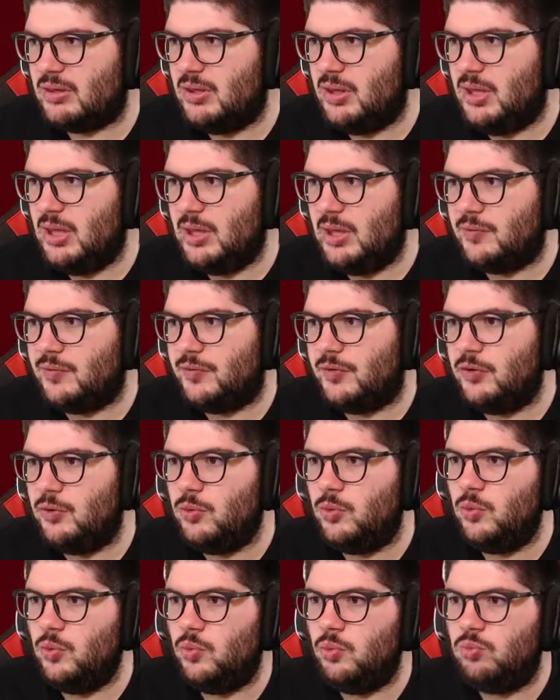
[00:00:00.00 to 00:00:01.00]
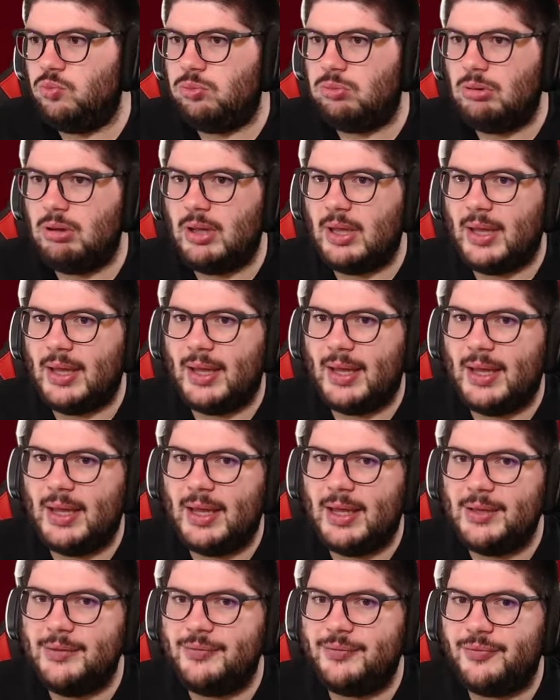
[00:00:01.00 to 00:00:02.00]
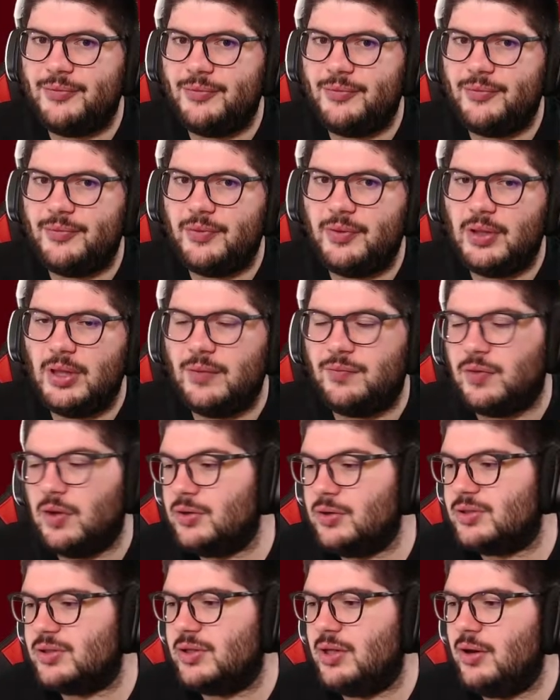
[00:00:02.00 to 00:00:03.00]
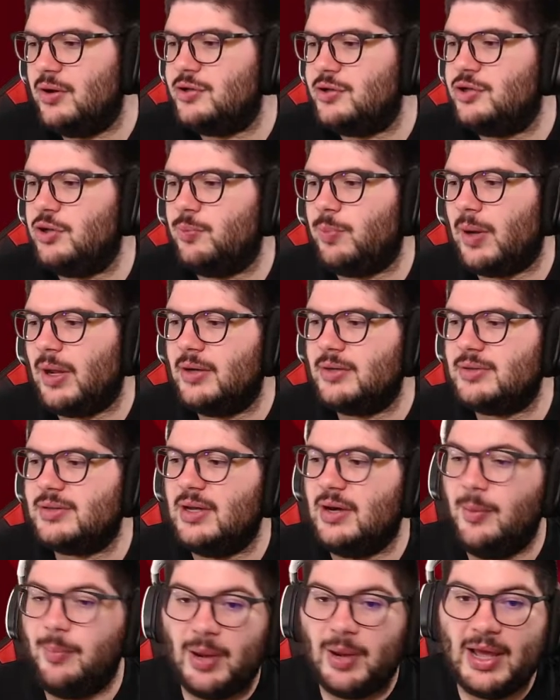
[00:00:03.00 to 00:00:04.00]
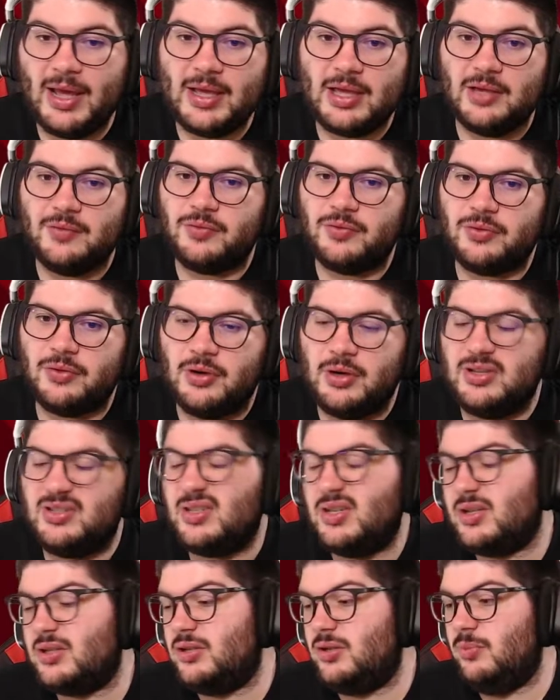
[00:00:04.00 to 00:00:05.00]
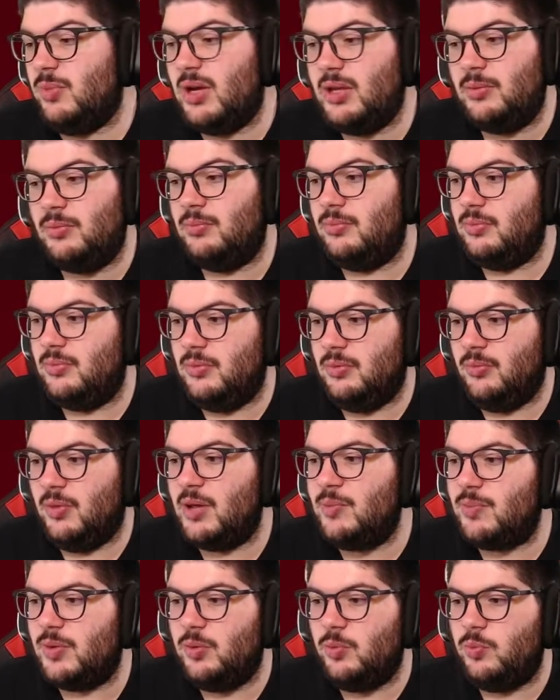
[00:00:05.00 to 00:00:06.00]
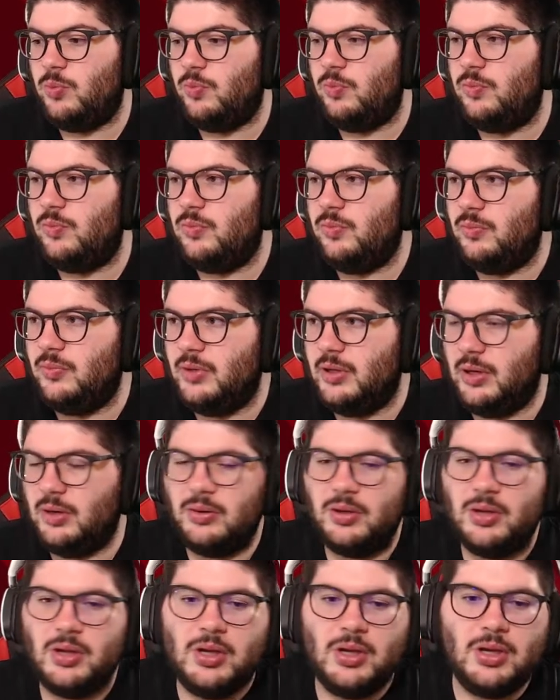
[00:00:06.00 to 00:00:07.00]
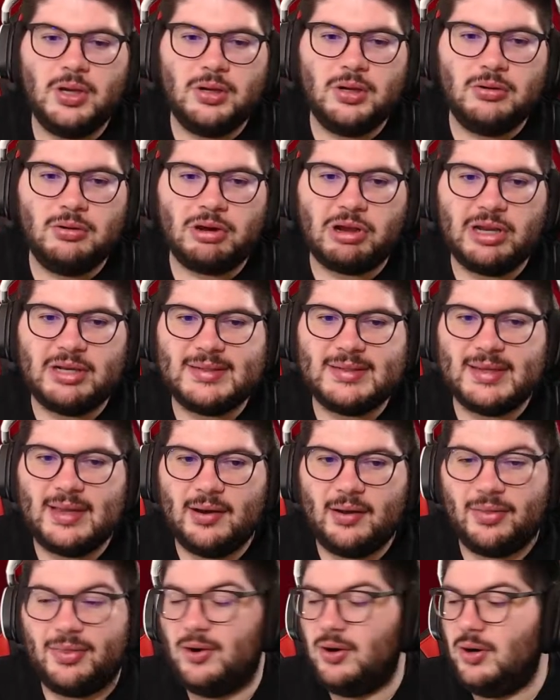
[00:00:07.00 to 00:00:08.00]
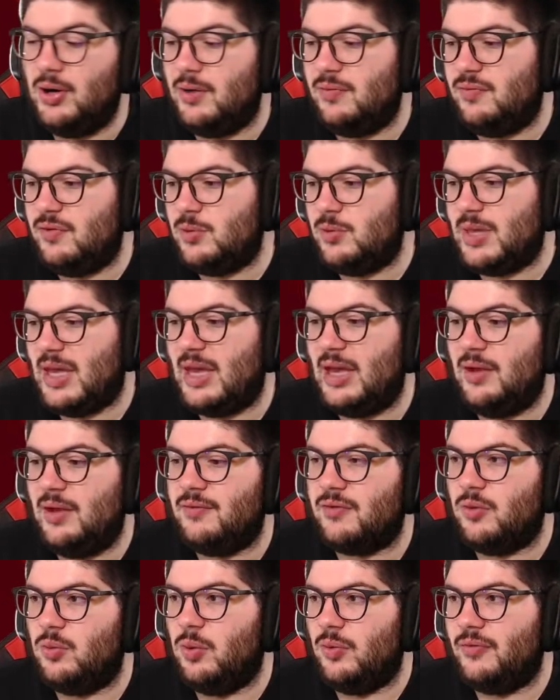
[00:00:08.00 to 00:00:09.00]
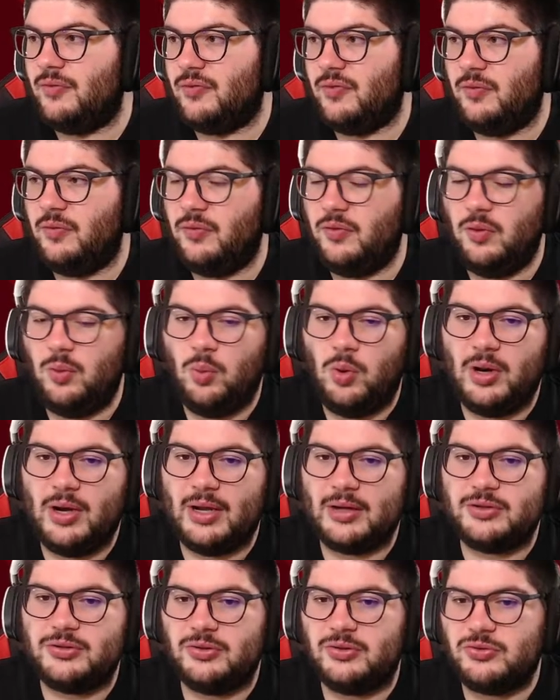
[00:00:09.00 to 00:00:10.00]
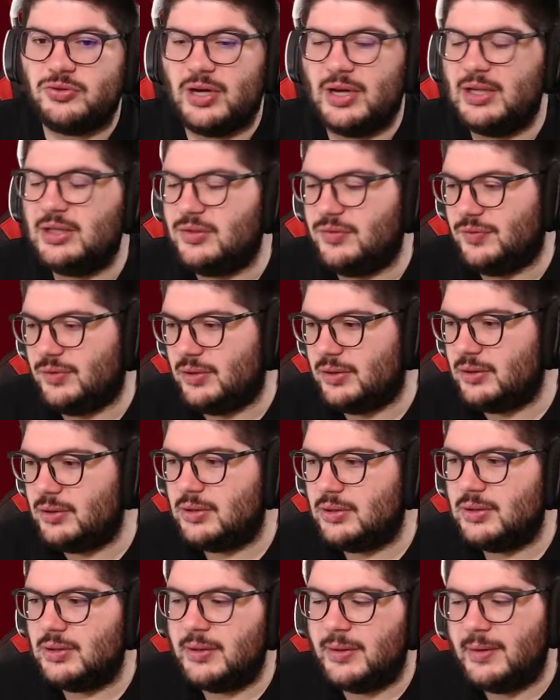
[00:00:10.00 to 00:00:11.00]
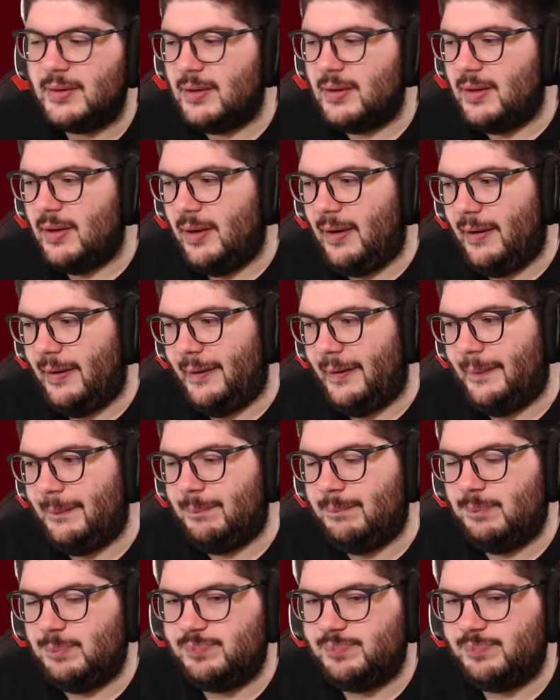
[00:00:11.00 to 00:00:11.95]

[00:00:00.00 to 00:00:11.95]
if you have, if those are the only two players that are blanking for 36, you might you might be, you know, looking to get a third if you can for for one extra transfer. Um,